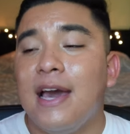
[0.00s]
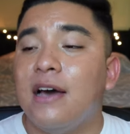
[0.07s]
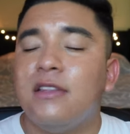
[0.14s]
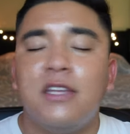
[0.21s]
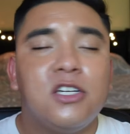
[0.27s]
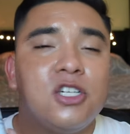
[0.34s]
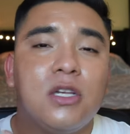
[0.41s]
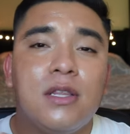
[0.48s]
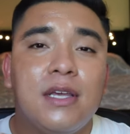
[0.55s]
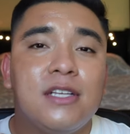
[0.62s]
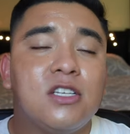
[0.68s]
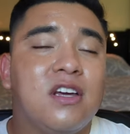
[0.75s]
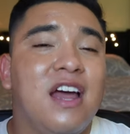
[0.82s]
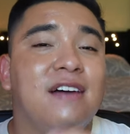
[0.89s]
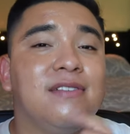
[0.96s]
Additionally, it's
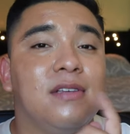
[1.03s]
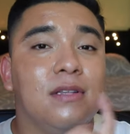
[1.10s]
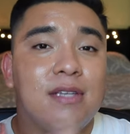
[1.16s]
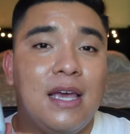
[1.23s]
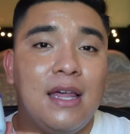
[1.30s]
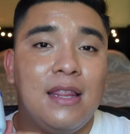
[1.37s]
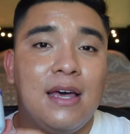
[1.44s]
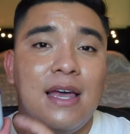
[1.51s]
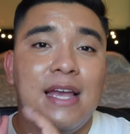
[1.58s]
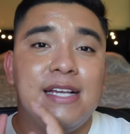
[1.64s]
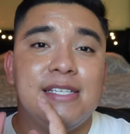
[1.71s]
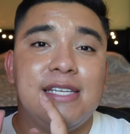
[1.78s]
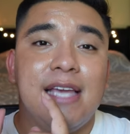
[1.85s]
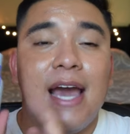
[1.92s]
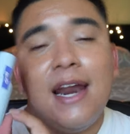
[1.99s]
going to have Centella
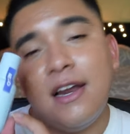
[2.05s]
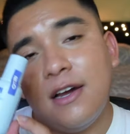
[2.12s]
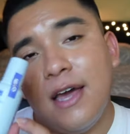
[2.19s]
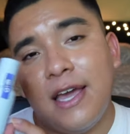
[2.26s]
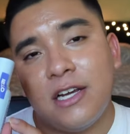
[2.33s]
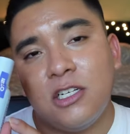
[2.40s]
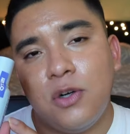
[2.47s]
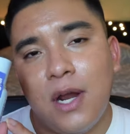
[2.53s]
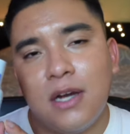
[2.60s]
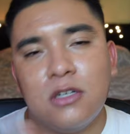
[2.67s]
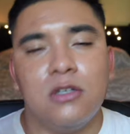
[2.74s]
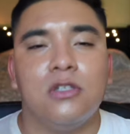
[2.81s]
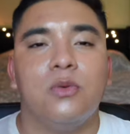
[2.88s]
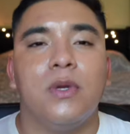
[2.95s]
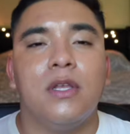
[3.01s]
Asiatica extract,
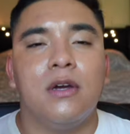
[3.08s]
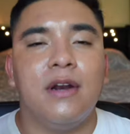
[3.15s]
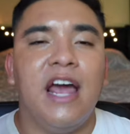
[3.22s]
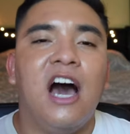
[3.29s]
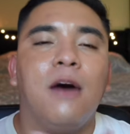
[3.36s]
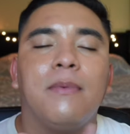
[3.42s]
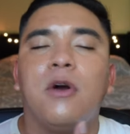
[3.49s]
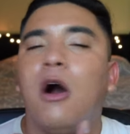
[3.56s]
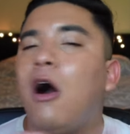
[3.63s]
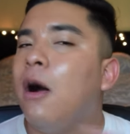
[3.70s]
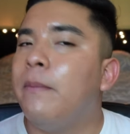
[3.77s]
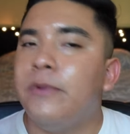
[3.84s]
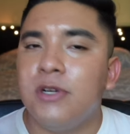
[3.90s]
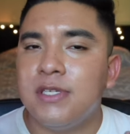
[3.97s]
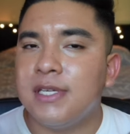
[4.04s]
so it's really going to help
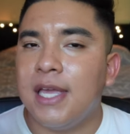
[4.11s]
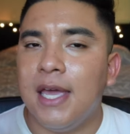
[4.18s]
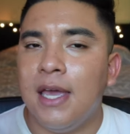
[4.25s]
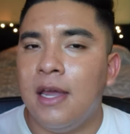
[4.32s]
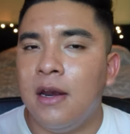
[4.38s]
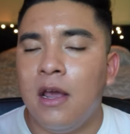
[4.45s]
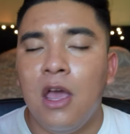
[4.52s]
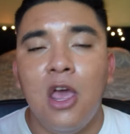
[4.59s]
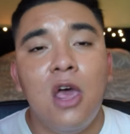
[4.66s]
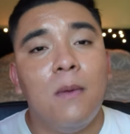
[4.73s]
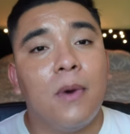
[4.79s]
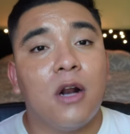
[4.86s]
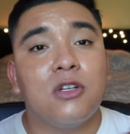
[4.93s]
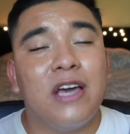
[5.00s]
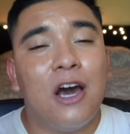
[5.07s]
calm your skin,
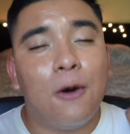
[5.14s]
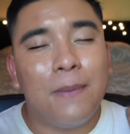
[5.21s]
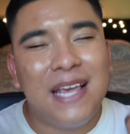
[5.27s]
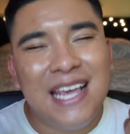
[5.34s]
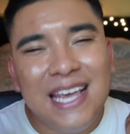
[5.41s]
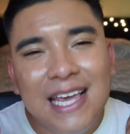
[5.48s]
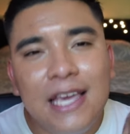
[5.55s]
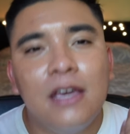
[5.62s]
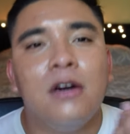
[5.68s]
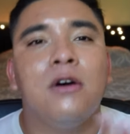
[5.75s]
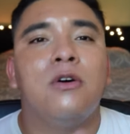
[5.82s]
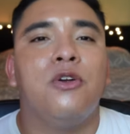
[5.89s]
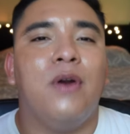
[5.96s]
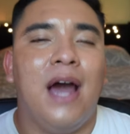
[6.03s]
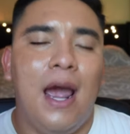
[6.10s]
but also help
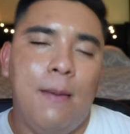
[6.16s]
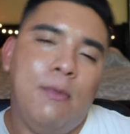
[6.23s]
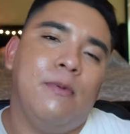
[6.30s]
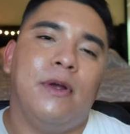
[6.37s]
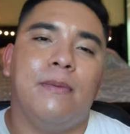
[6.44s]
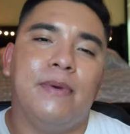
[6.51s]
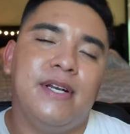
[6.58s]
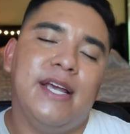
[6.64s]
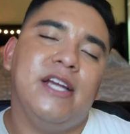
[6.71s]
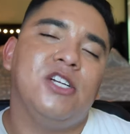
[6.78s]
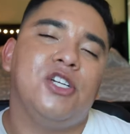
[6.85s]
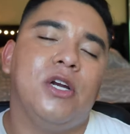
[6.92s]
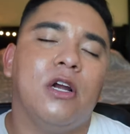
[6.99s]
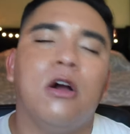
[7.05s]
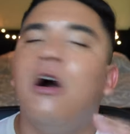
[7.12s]
heal your
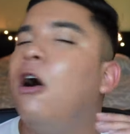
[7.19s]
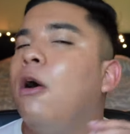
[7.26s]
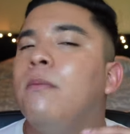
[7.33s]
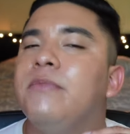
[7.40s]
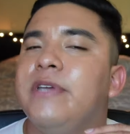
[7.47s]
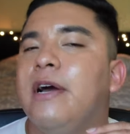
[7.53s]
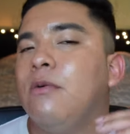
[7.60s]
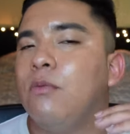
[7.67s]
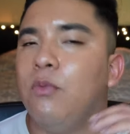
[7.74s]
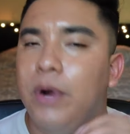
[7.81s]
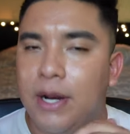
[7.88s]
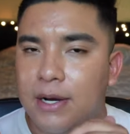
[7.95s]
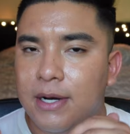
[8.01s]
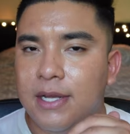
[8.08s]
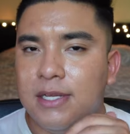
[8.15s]
hyperpigmentation and calm down
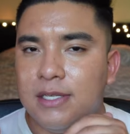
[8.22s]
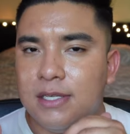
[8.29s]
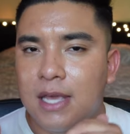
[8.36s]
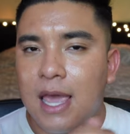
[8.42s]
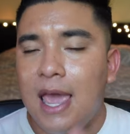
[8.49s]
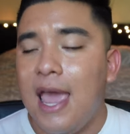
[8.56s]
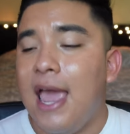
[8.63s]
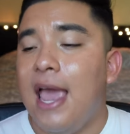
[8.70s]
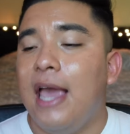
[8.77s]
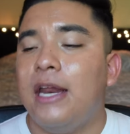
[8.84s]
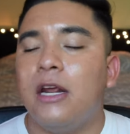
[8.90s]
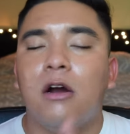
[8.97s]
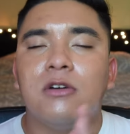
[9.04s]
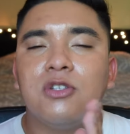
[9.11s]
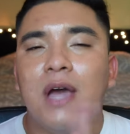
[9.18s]
redness. And
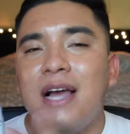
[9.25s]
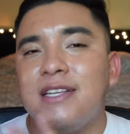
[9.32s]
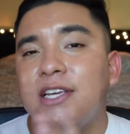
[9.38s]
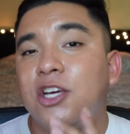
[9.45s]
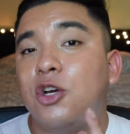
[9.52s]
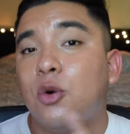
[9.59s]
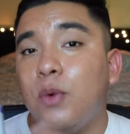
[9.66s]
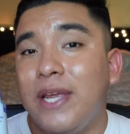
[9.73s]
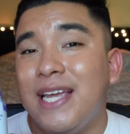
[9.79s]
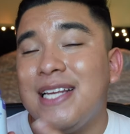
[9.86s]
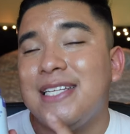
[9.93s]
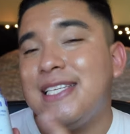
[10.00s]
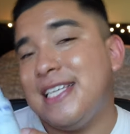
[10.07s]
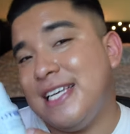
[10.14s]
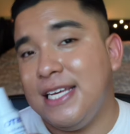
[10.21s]
it also has a Korean
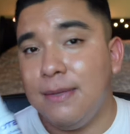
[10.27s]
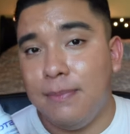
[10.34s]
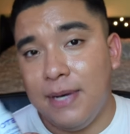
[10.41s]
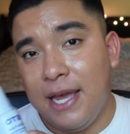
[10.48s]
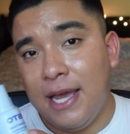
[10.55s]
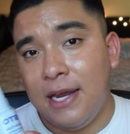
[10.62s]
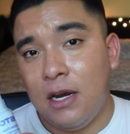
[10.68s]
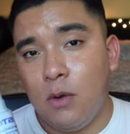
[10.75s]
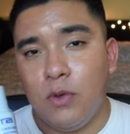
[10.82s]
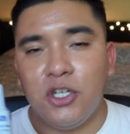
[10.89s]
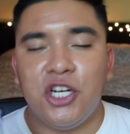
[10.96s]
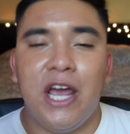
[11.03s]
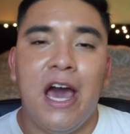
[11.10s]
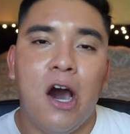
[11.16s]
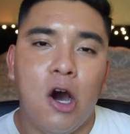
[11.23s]
tea blend, which
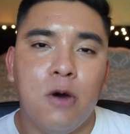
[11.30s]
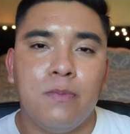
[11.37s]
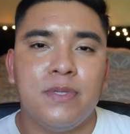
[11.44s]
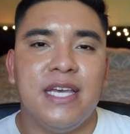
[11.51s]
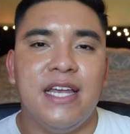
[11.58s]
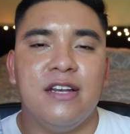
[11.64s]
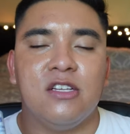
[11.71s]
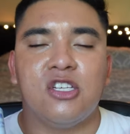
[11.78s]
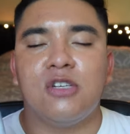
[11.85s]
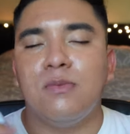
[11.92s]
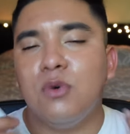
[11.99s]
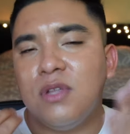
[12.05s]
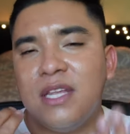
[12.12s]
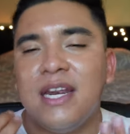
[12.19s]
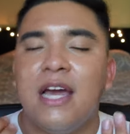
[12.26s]
helps in
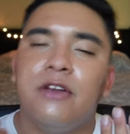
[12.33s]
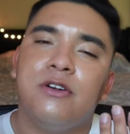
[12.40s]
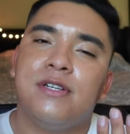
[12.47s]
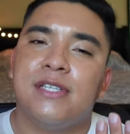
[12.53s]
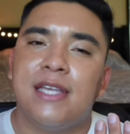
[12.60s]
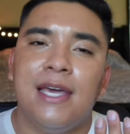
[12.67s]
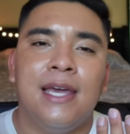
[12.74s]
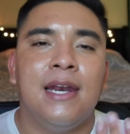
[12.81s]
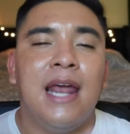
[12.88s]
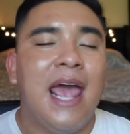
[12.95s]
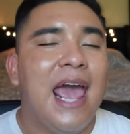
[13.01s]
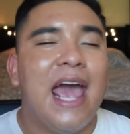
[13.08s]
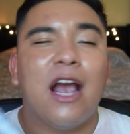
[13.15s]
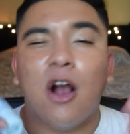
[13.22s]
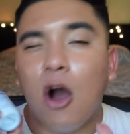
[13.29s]
smoothing out your skin
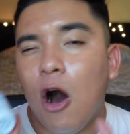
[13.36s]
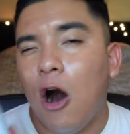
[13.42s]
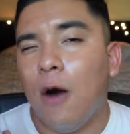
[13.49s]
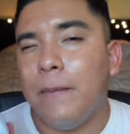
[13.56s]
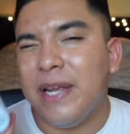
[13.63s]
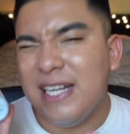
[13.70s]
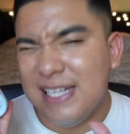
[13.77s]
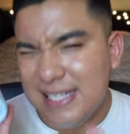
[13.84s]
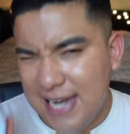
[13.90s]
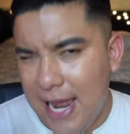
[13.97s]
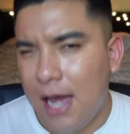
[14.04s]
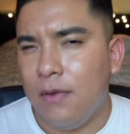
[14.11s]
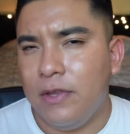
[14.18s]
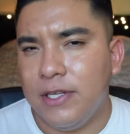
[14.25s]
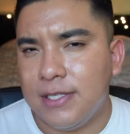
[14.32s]
and calming
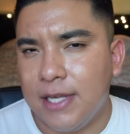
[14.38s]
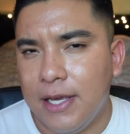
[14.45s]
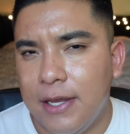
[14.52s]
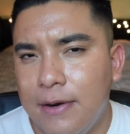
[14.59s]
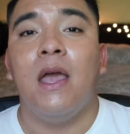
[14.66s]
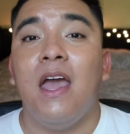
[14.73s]
down the skin.